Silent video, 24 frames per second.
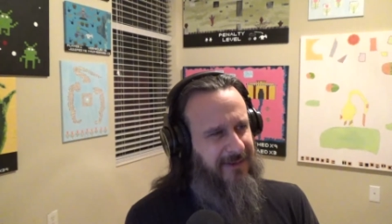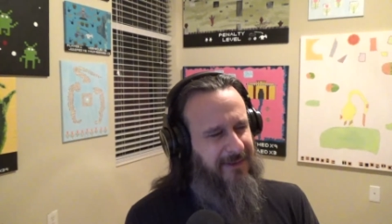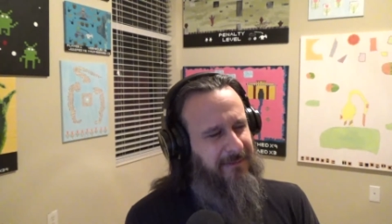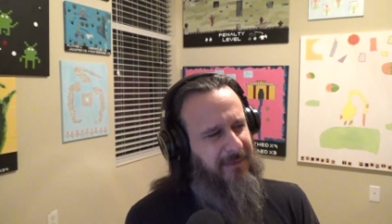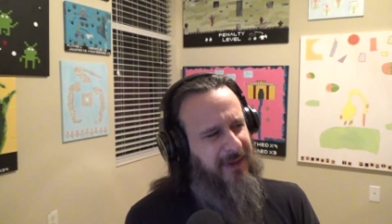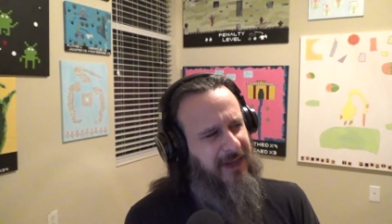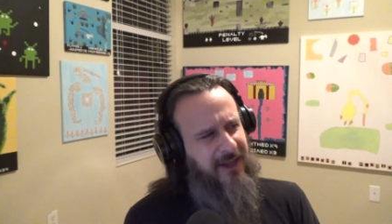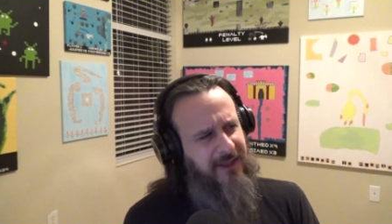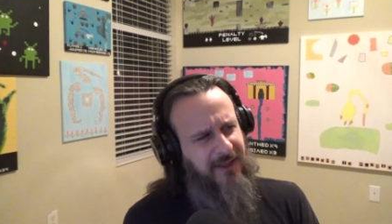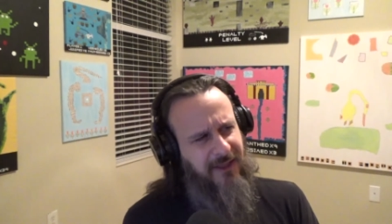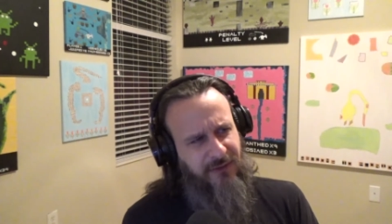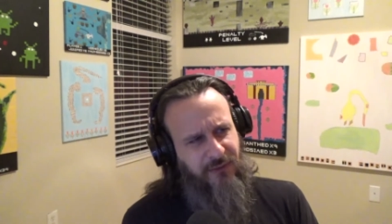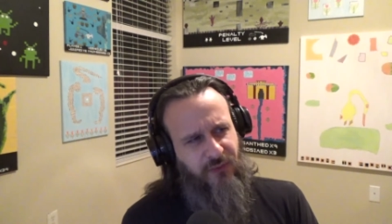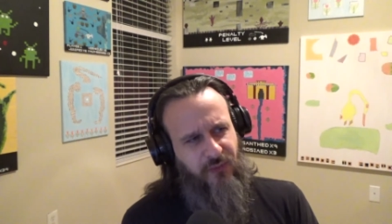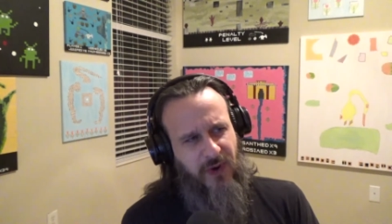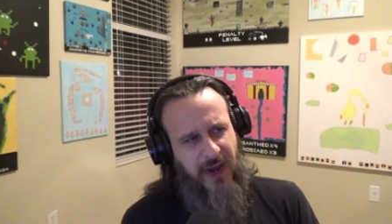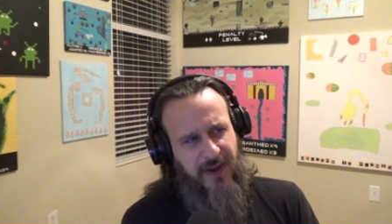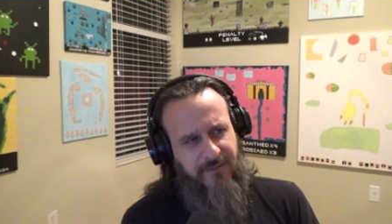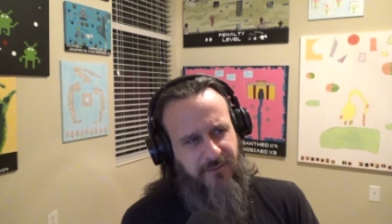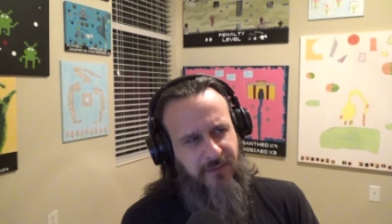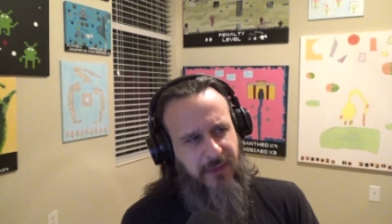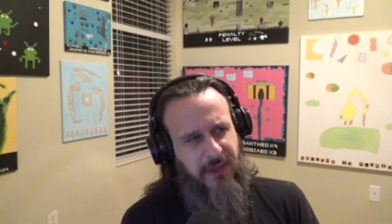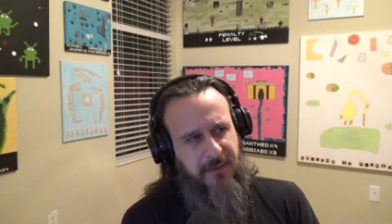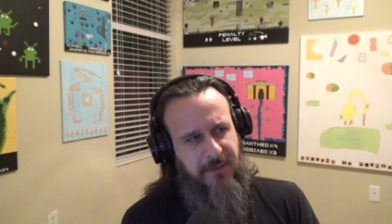Because it's
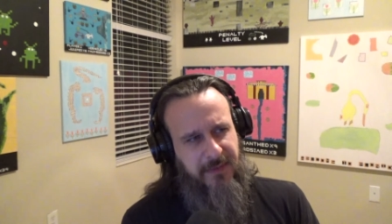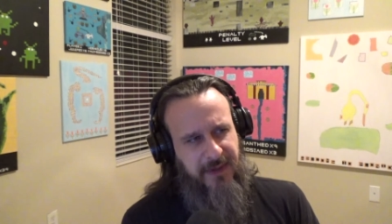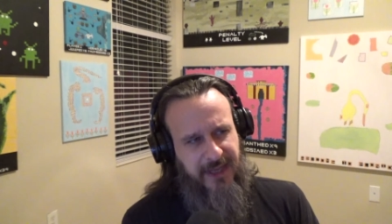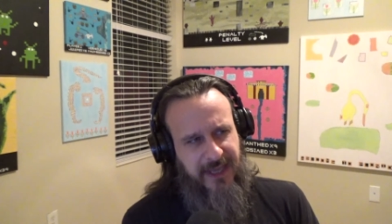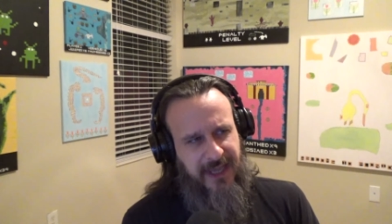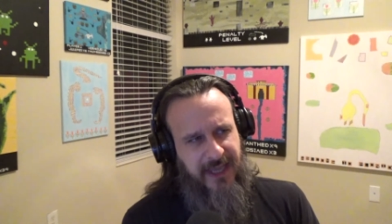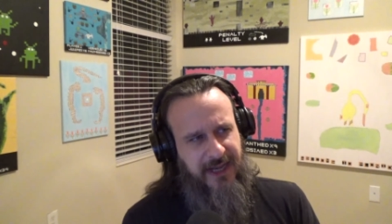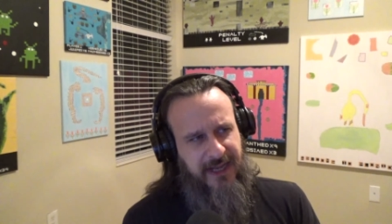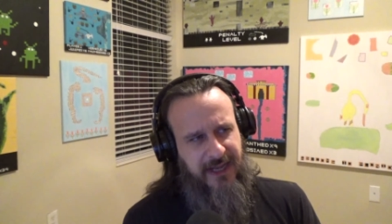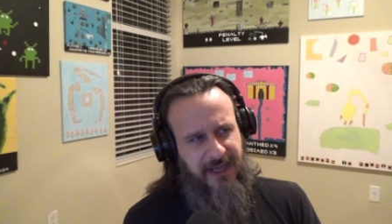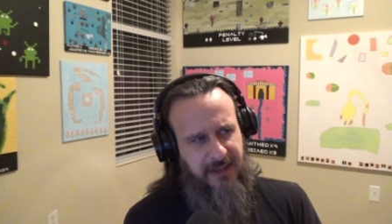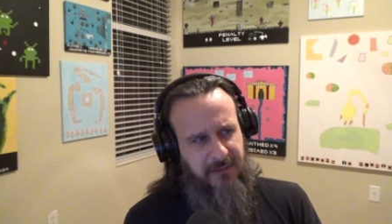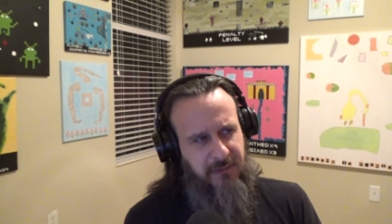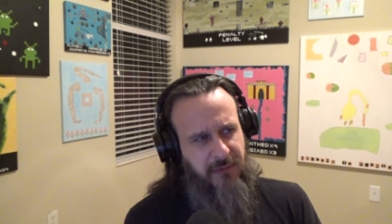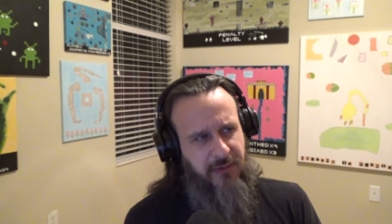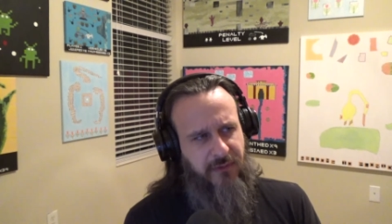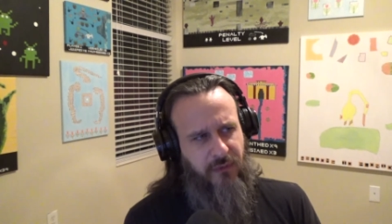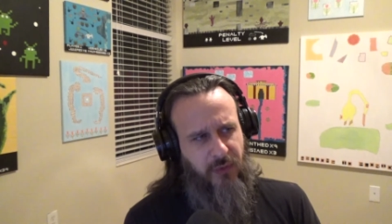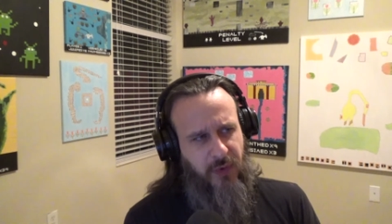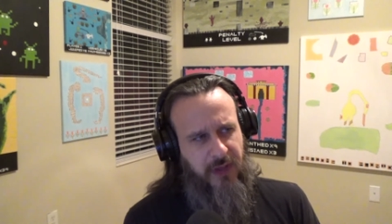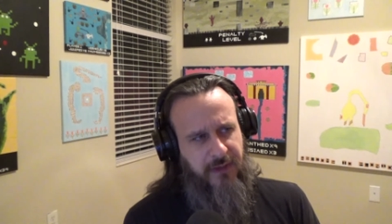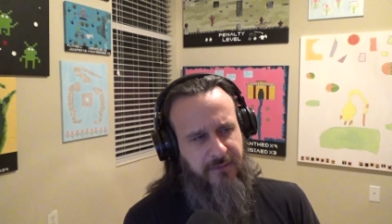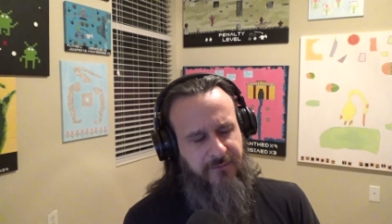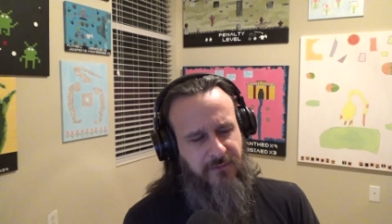right from the beginning of the
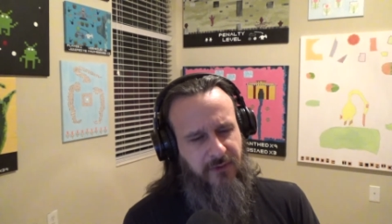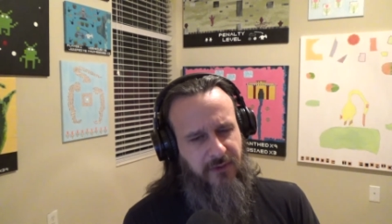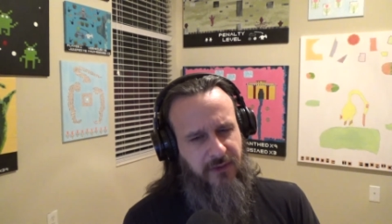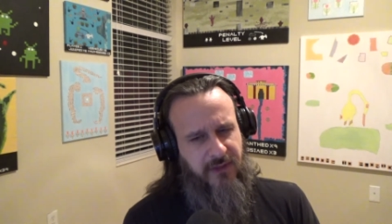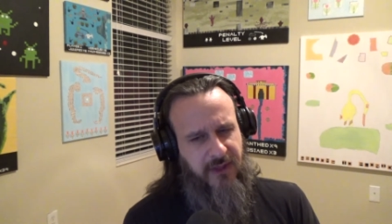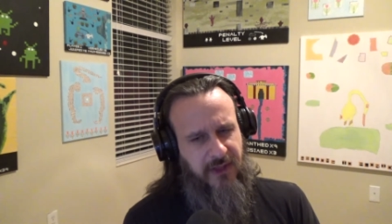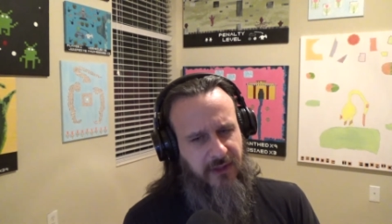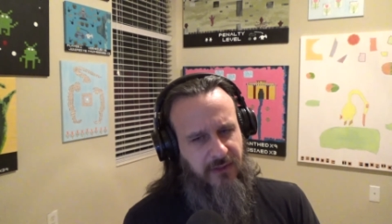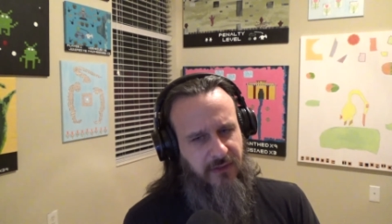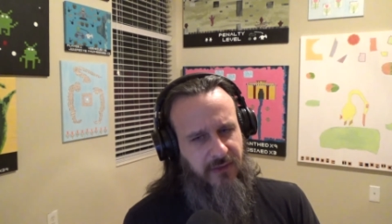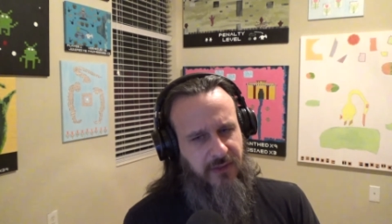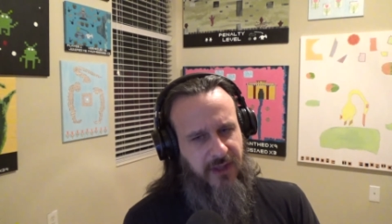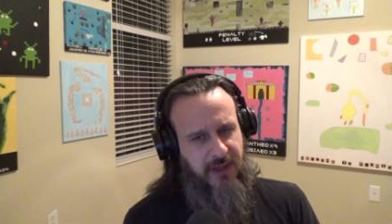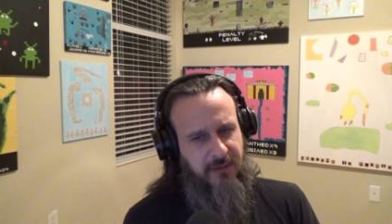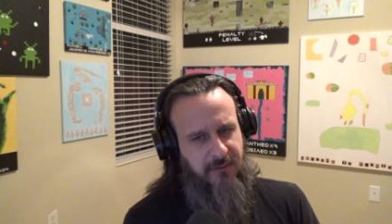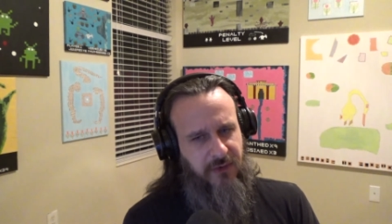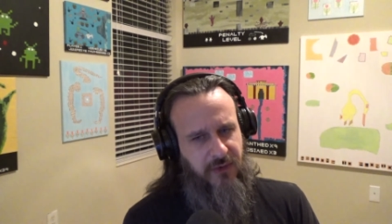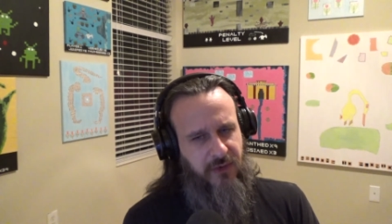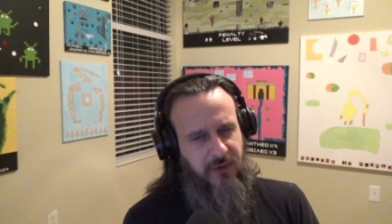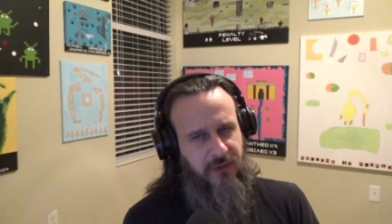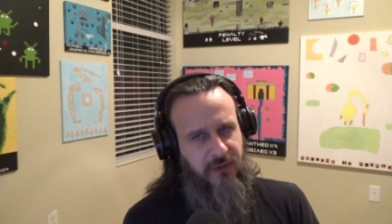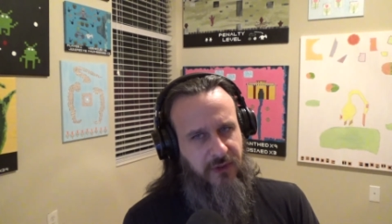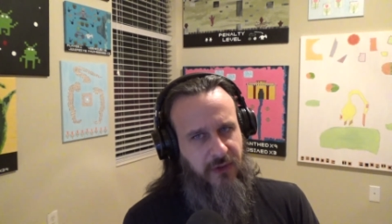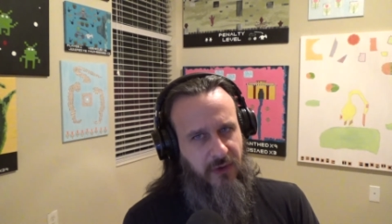movie. One of the first things you see him
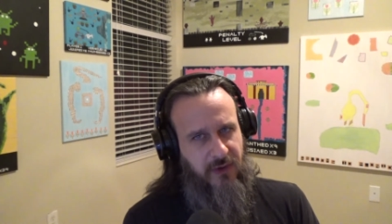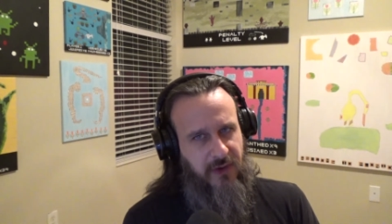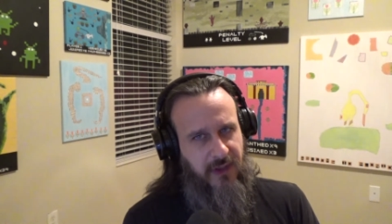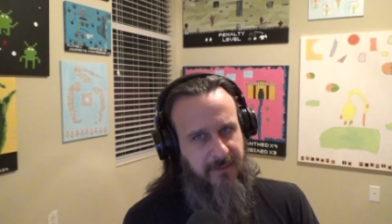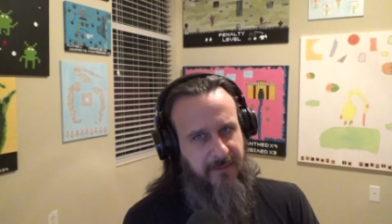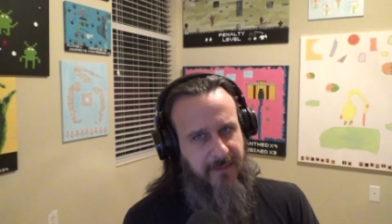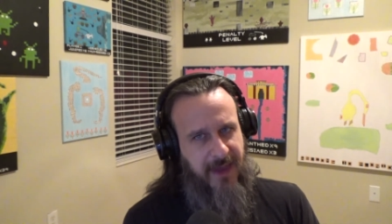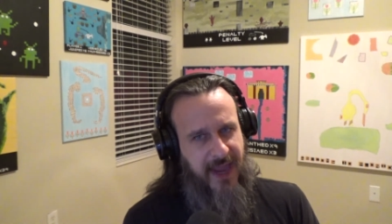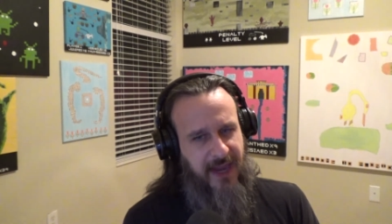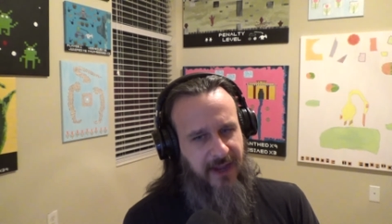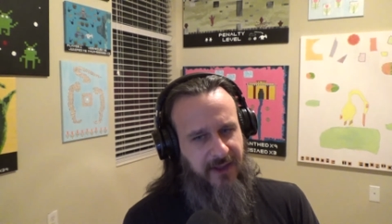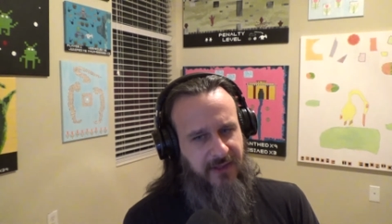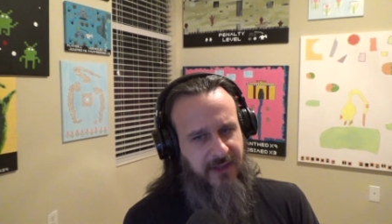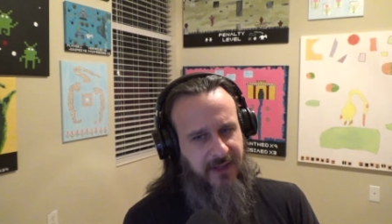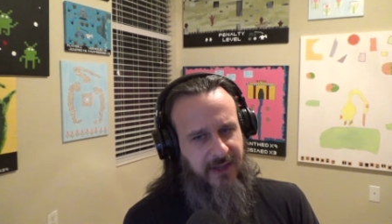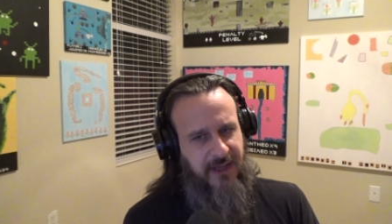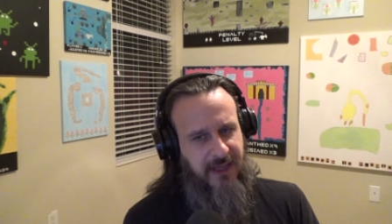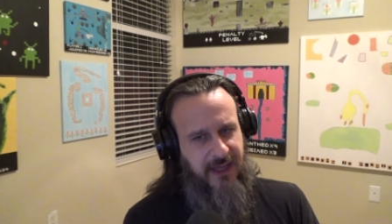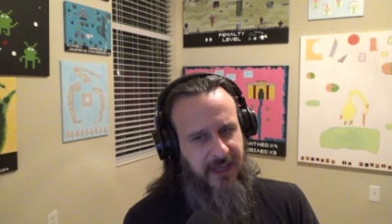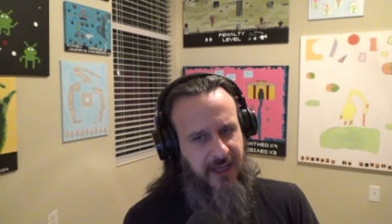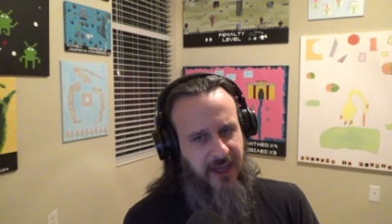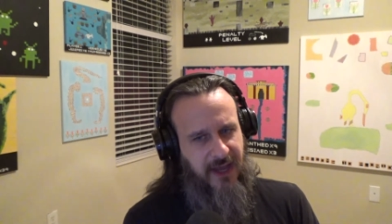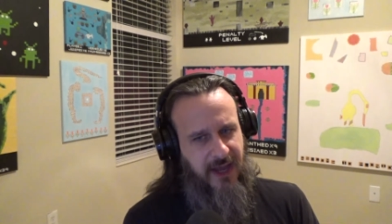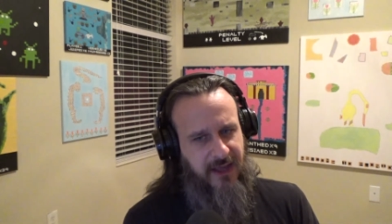do is go to the magazine
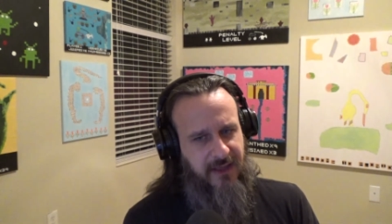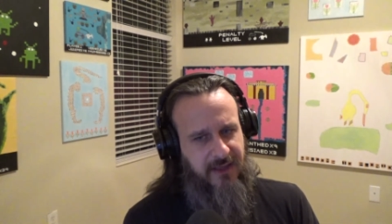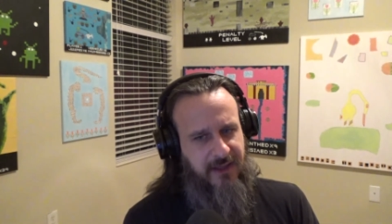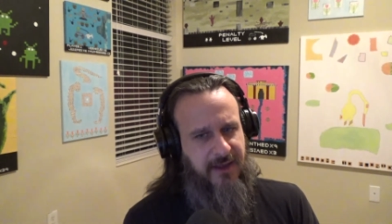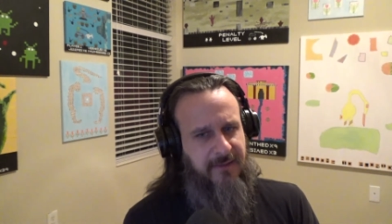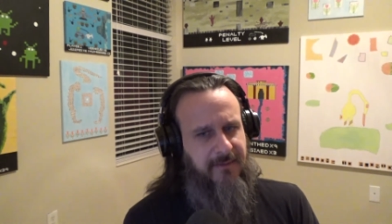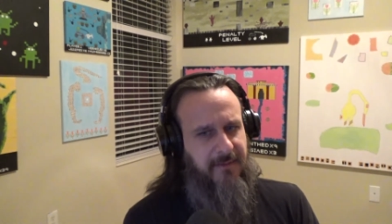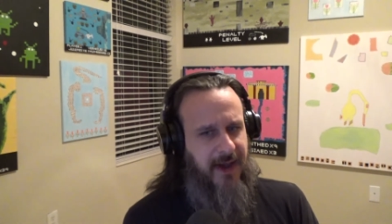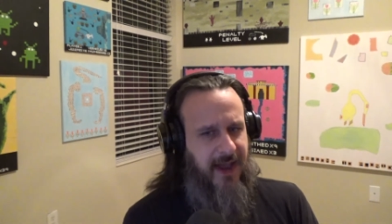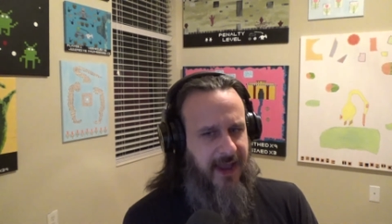kiosk and